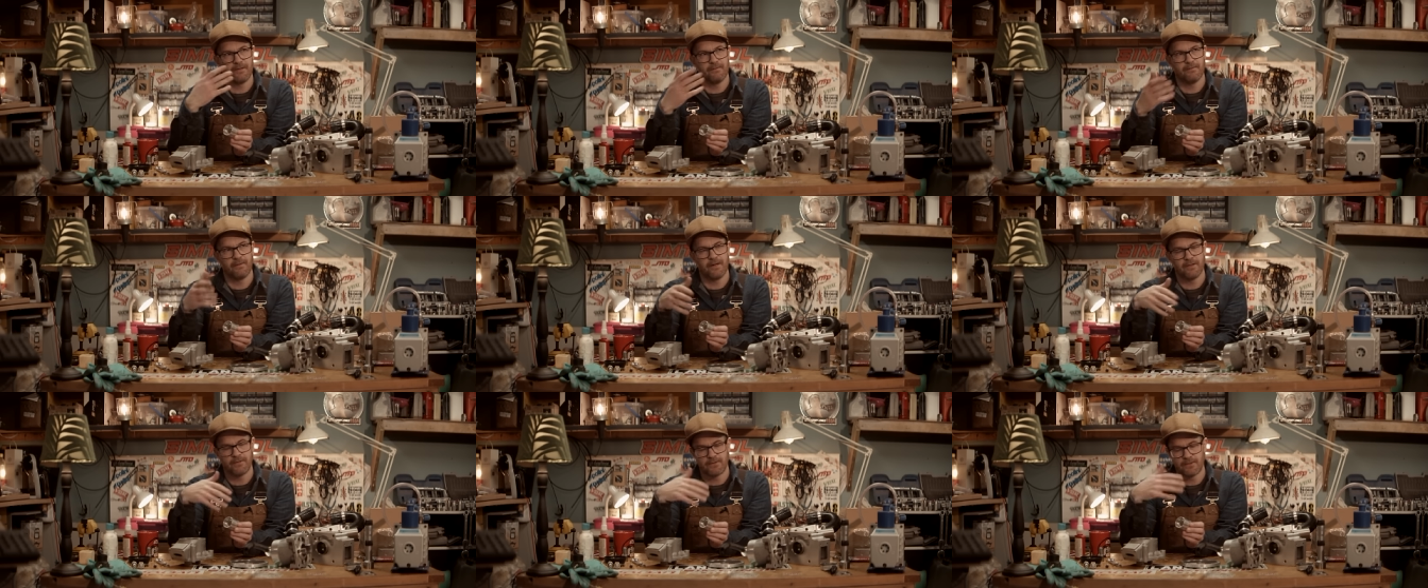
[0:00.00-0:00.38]

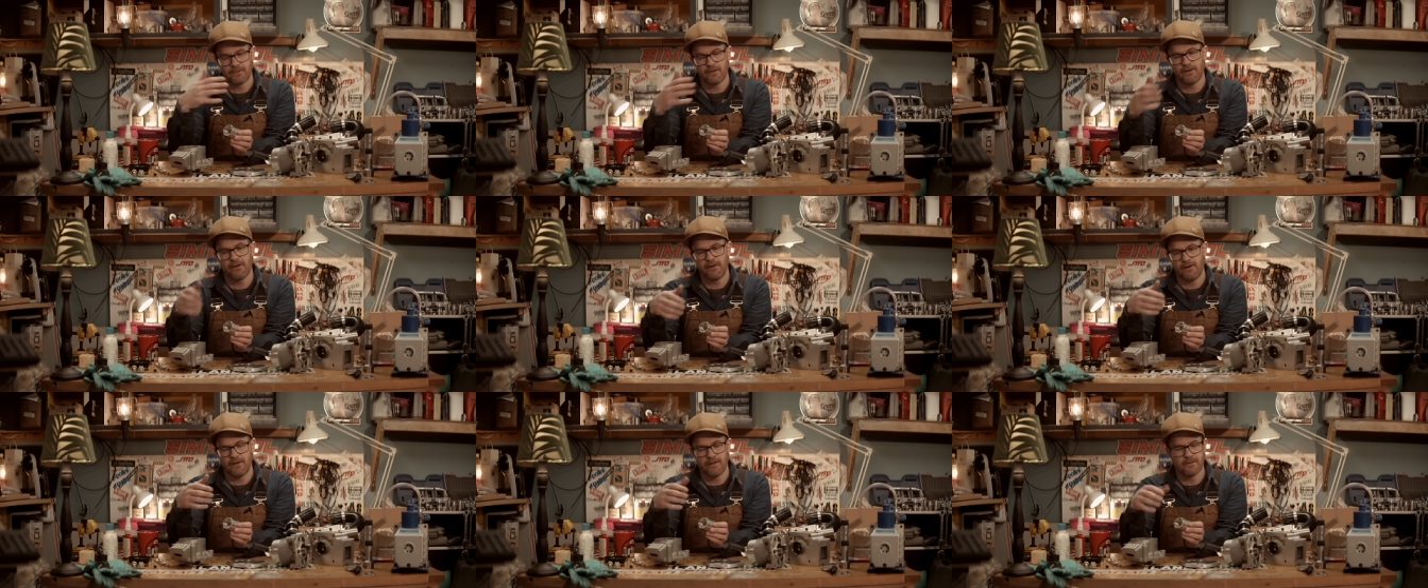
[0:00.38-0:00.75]
i
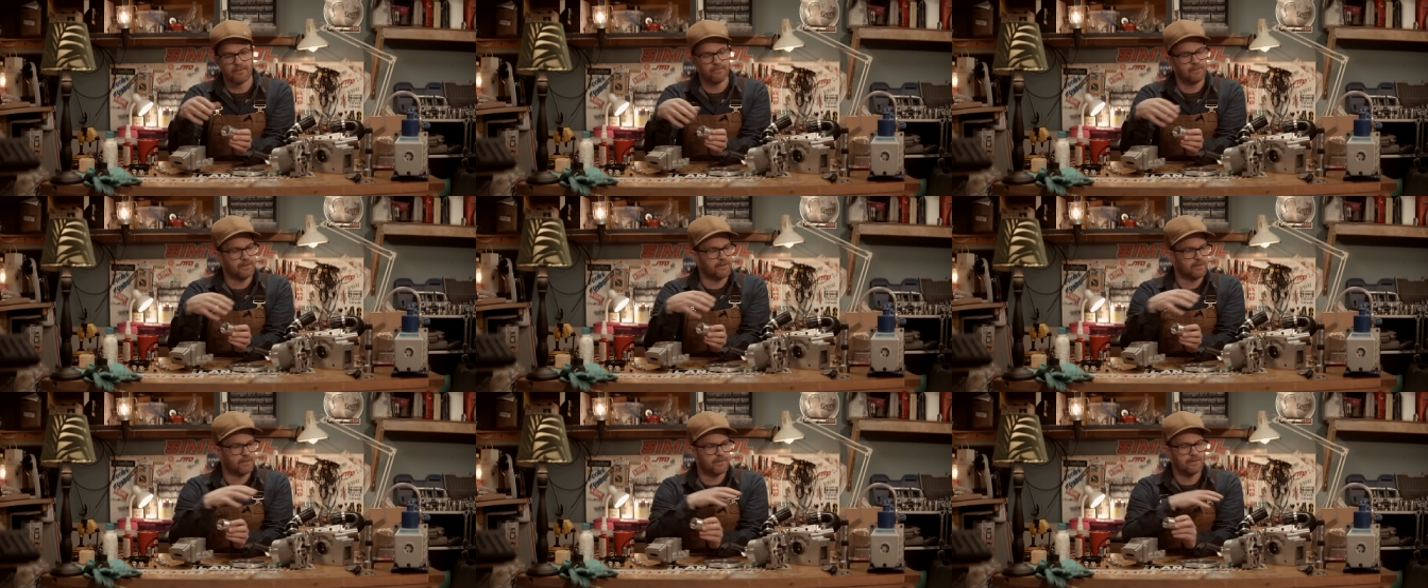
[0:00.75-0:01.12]
started
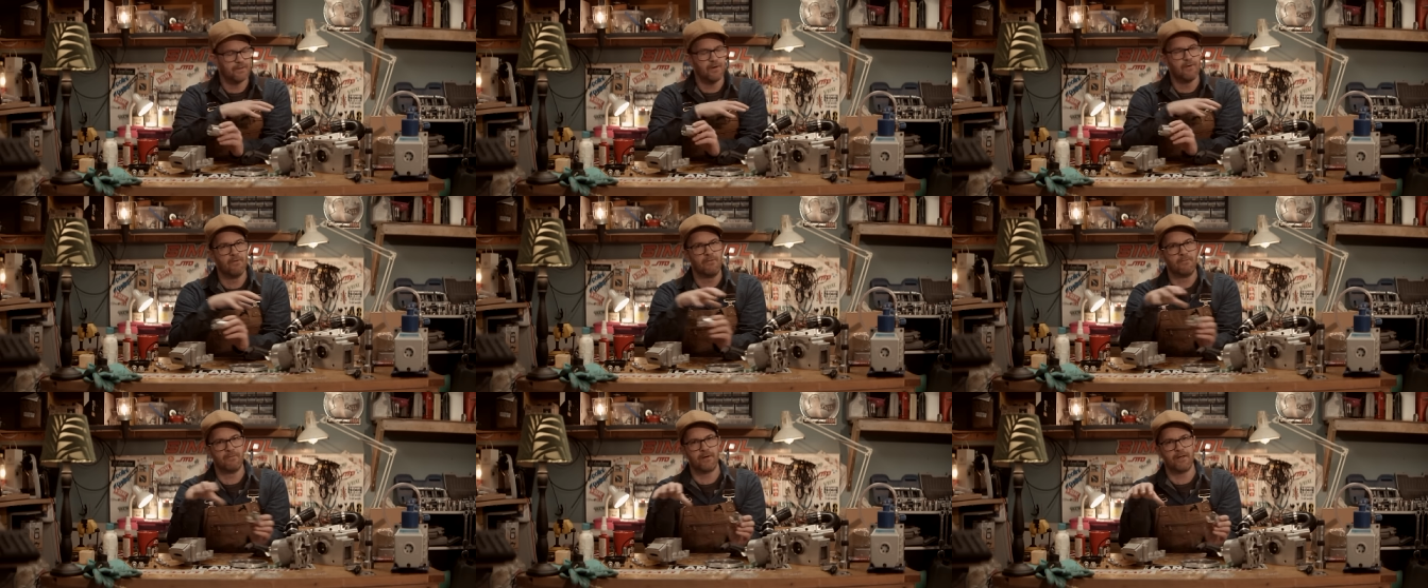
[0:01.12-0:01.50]
out with
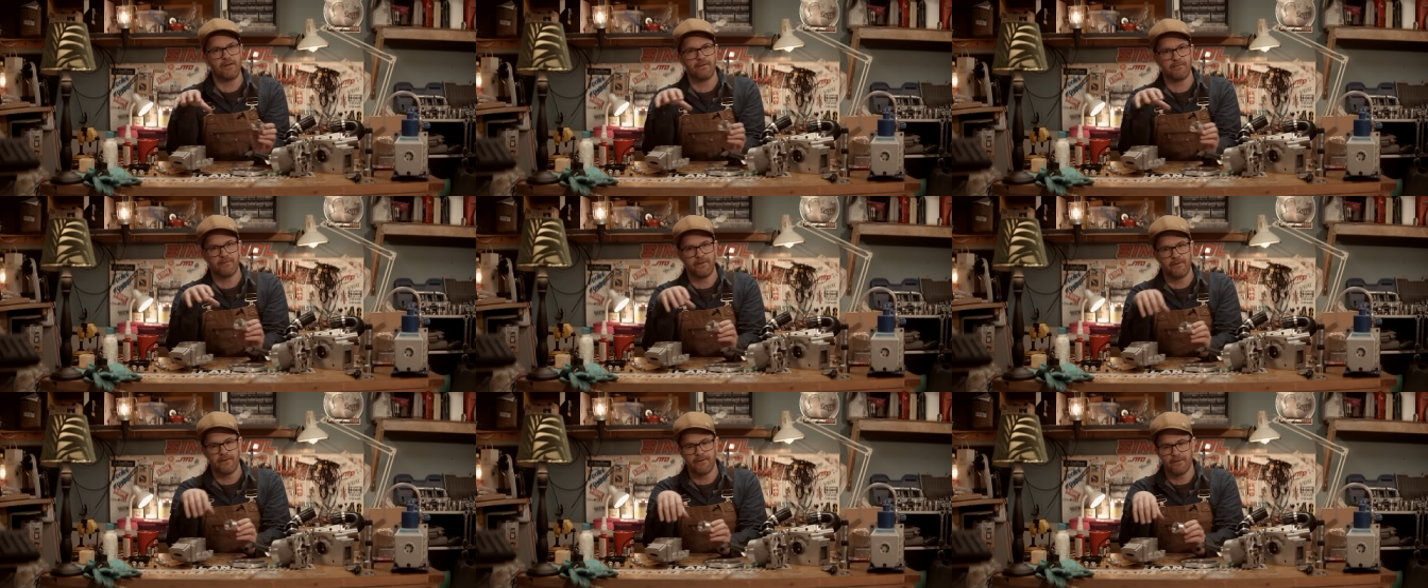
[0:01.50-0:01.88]
so
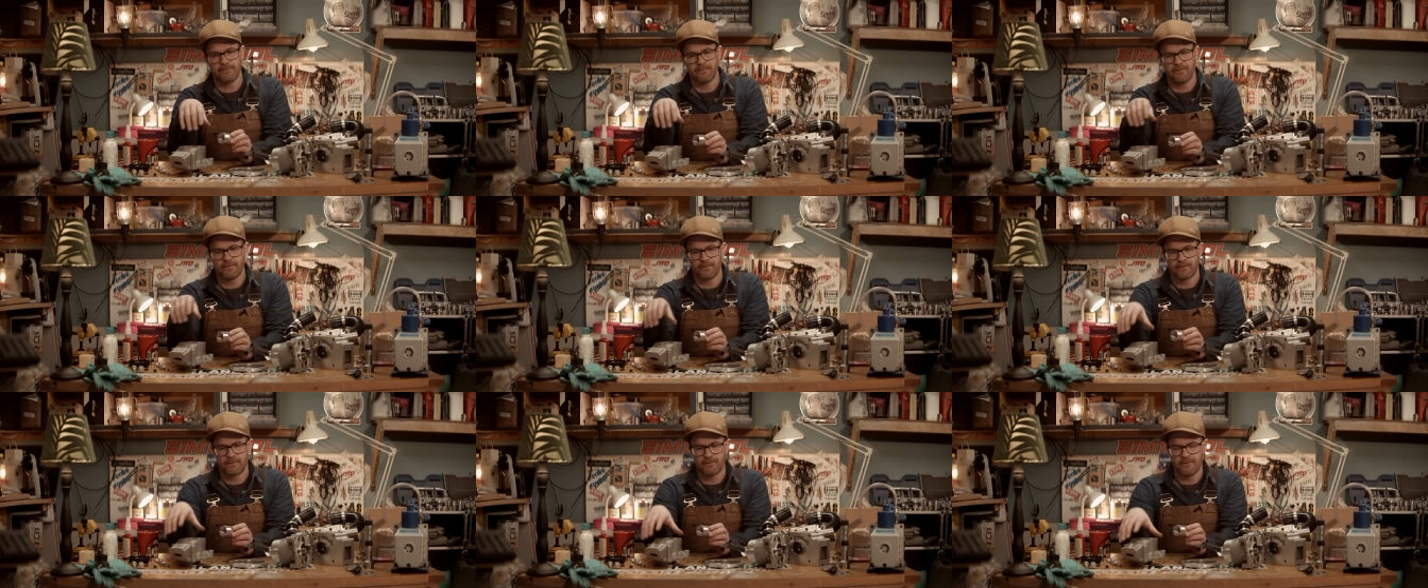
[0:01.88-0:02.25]
many
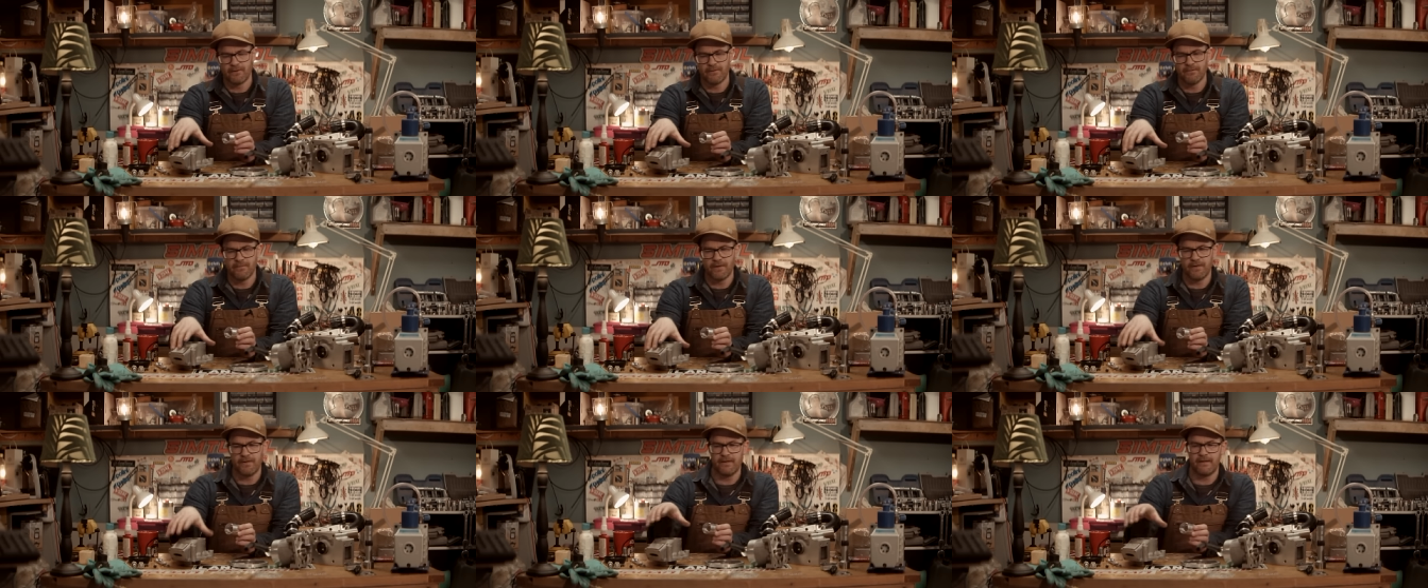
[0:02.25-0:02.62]
variables
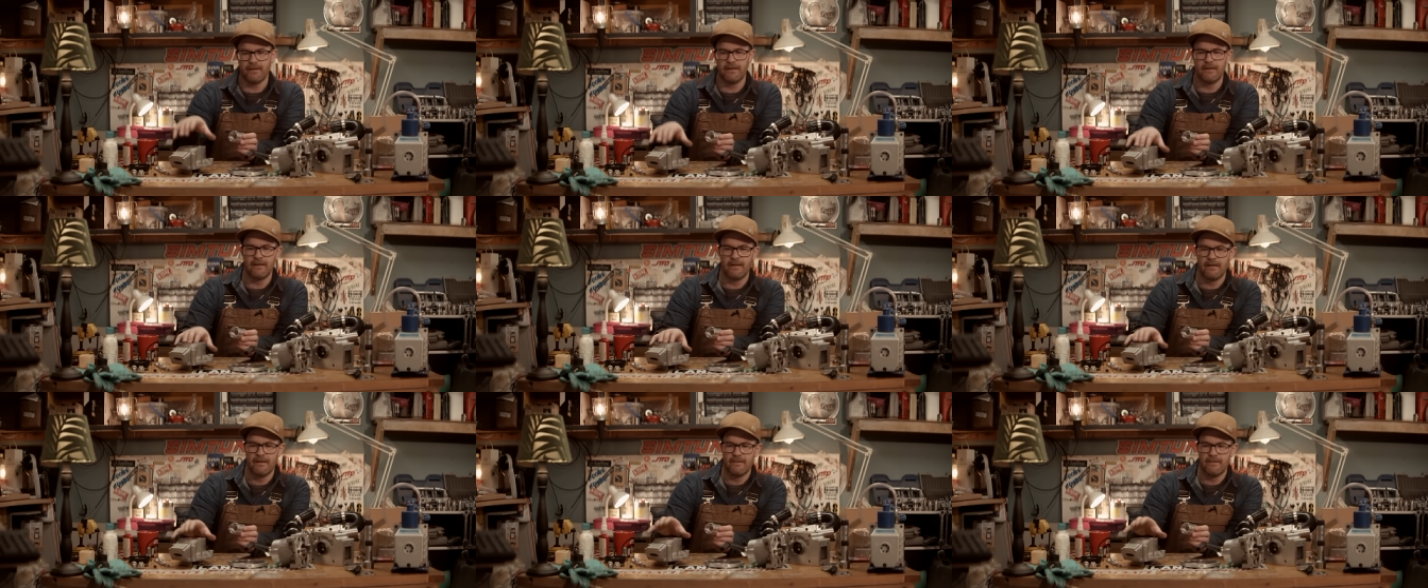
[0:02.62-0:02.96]
so many